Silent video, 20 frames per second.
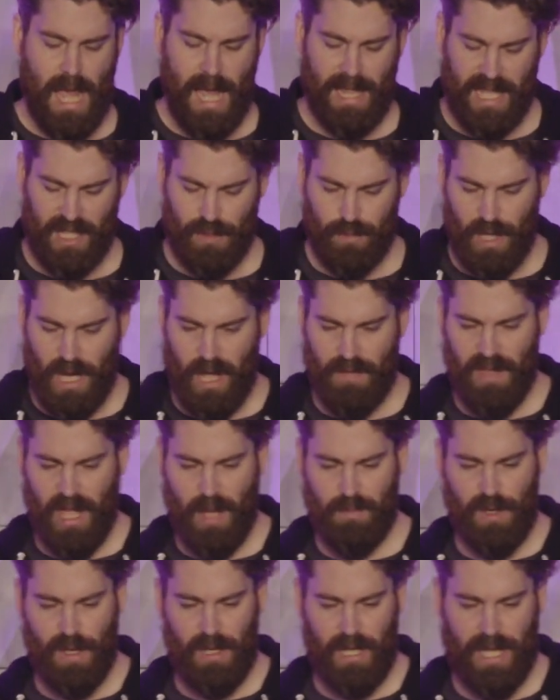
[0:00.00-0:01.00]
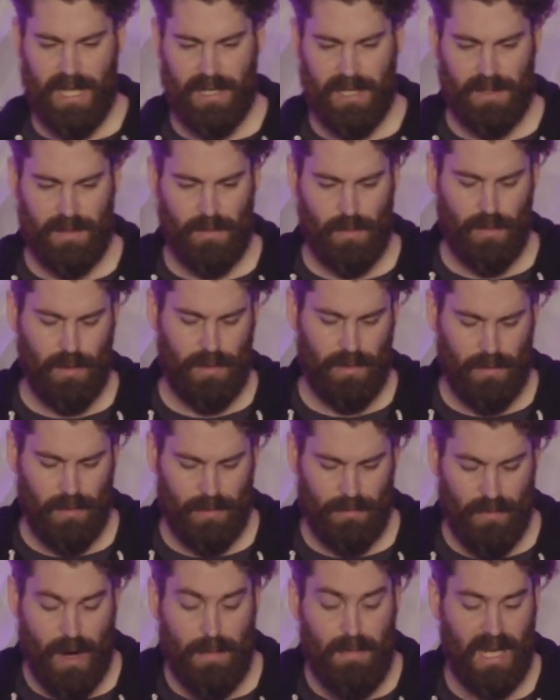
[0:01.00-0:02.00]
And that's what I've emulated
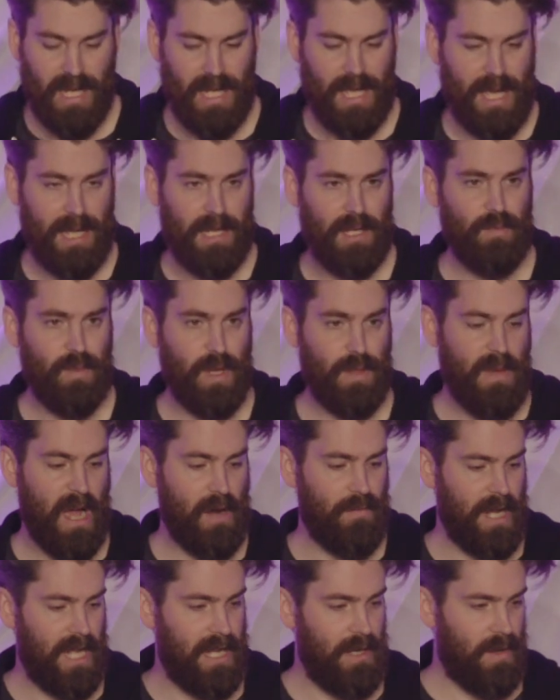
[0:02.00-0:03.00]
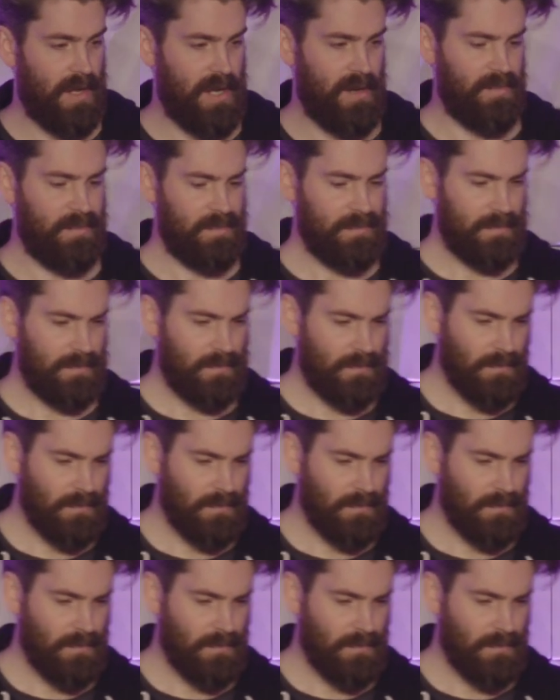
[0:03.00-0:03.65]
or replicated with my radio here.